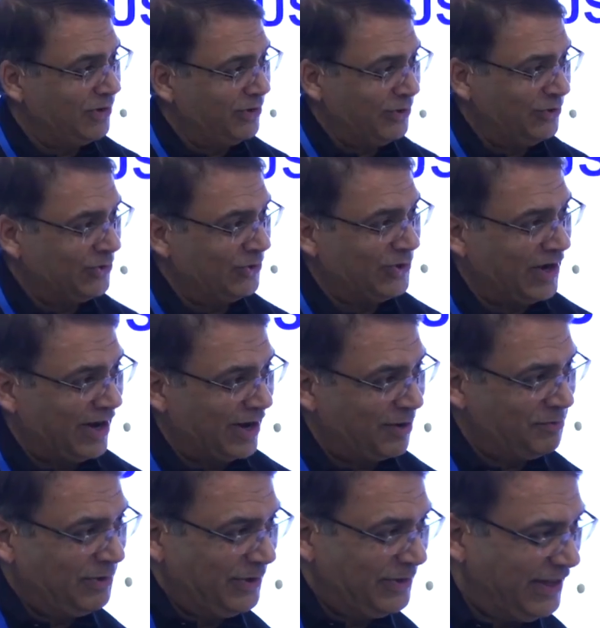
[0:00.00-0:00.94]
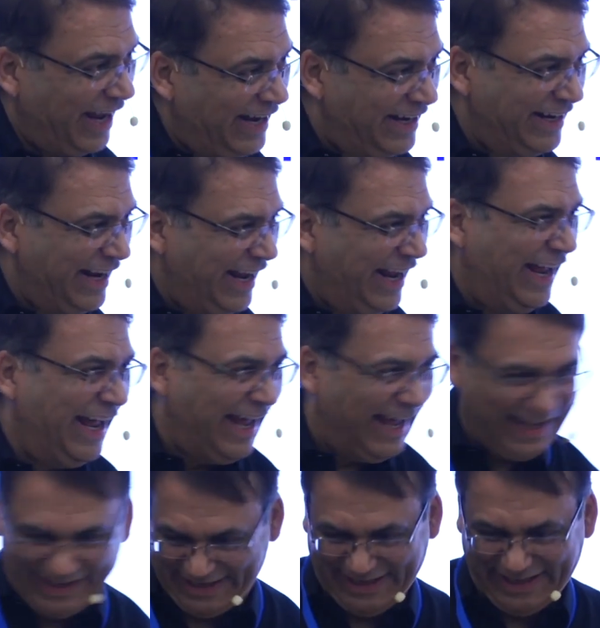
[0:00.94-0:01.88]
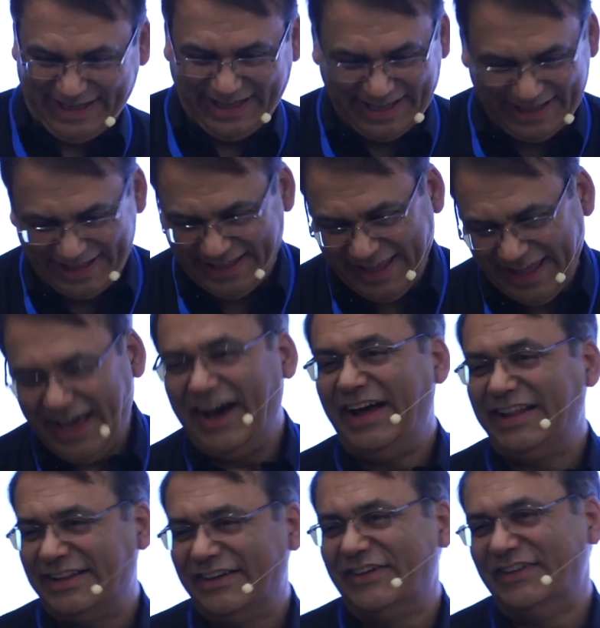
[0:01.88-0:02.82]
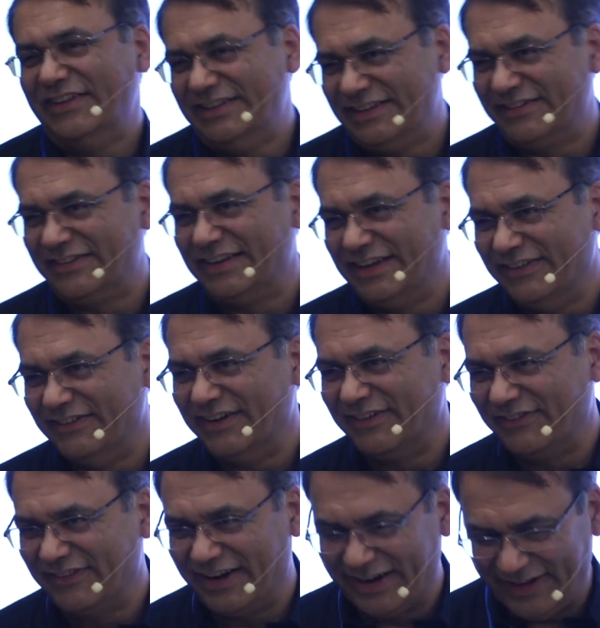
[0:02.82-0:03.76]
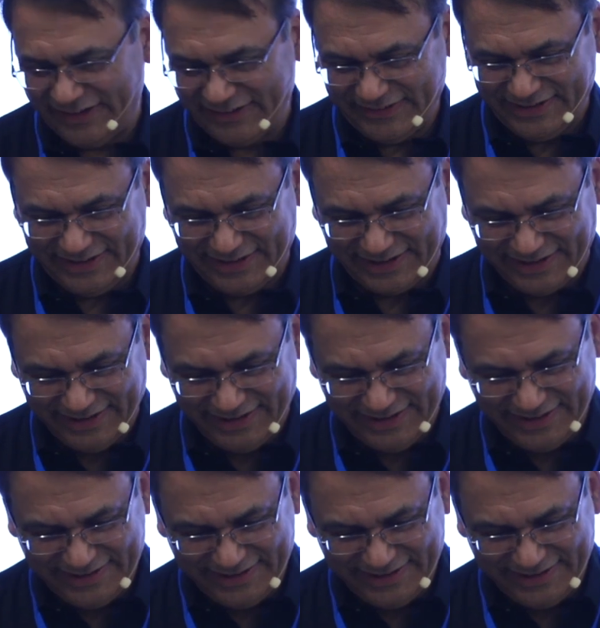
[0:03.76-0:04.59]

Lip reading: for you to talk about that. I think we'll just leave it for now. Okay.